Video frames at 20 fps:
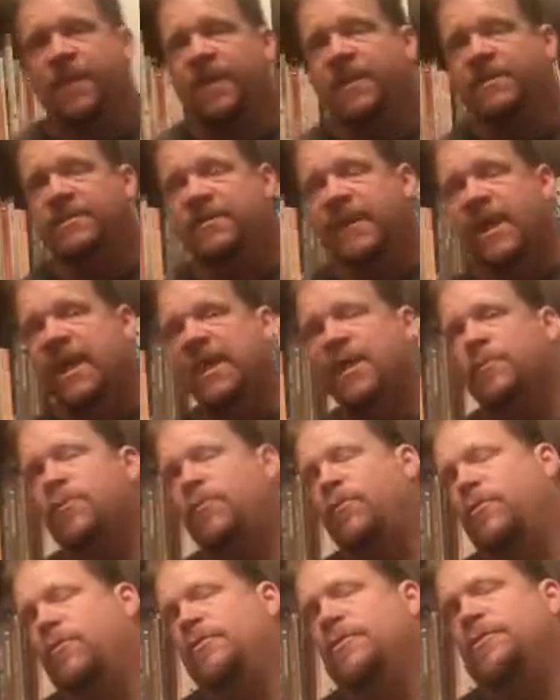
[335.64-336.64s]
Second
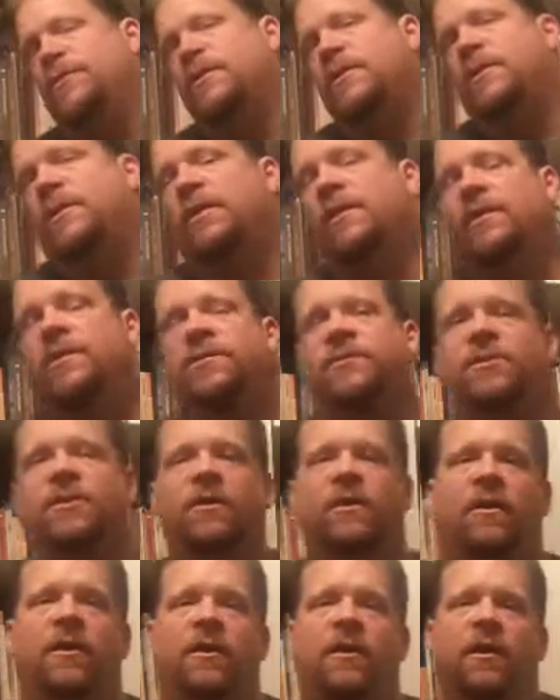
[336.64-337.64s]
person
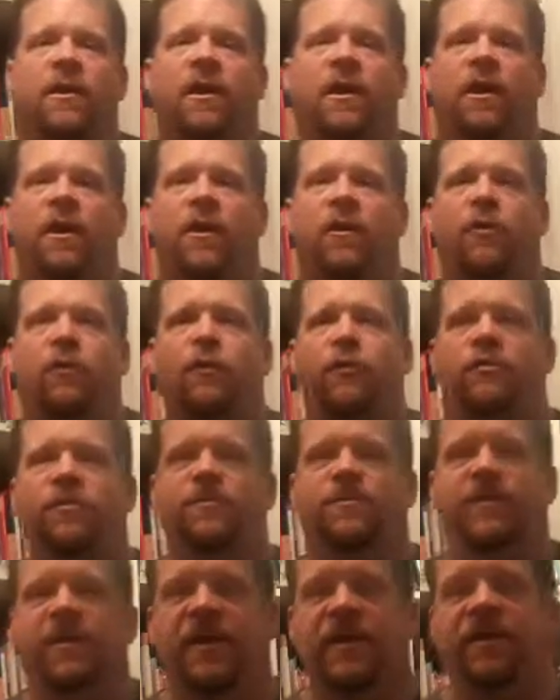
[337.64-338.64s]
is
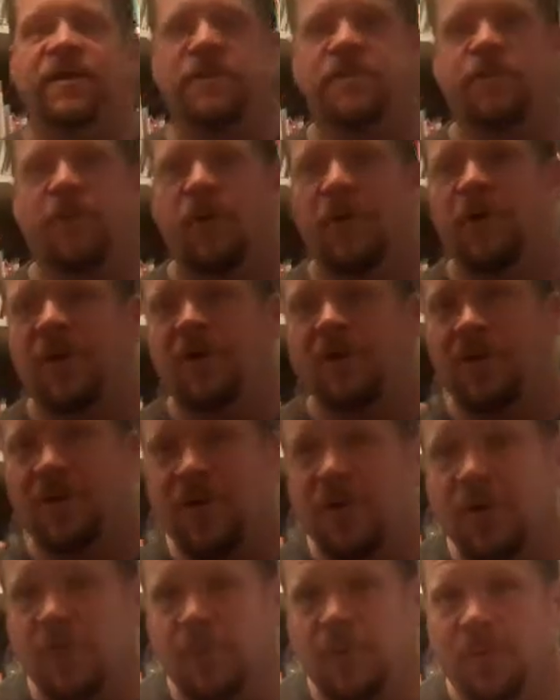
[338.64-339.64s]
who's being spoken
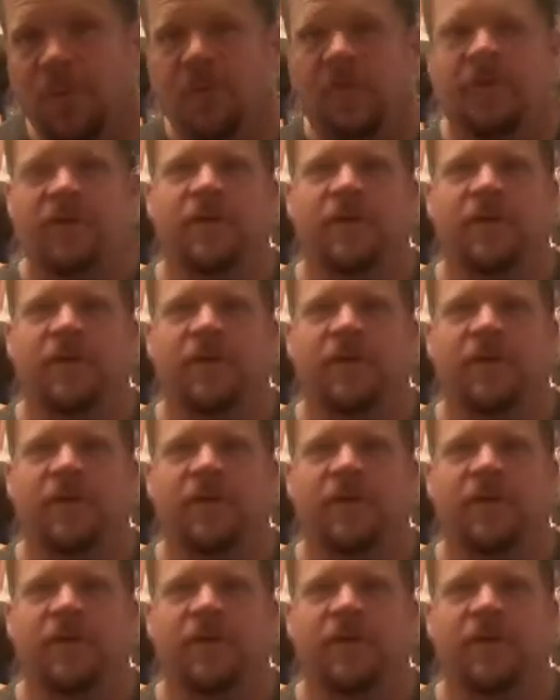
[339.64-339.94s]
to.